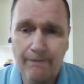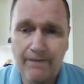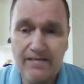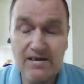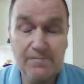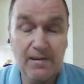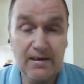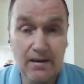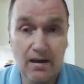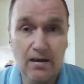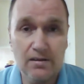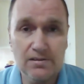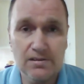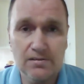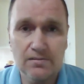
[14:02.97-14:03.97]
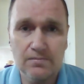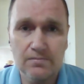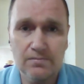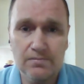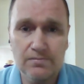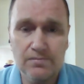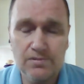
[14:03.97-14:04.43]
It's been hard
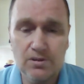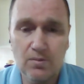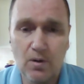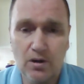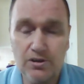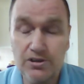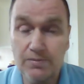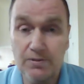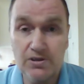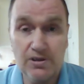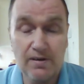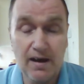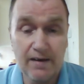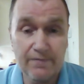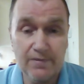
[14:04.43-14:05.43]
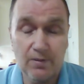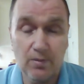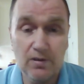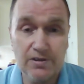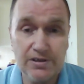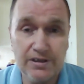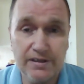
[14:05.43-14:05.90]
to watch, because you have to
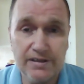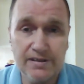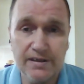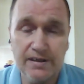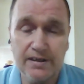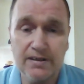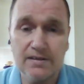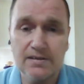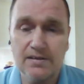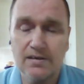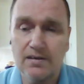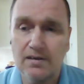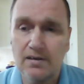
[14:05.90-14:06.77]
watch these things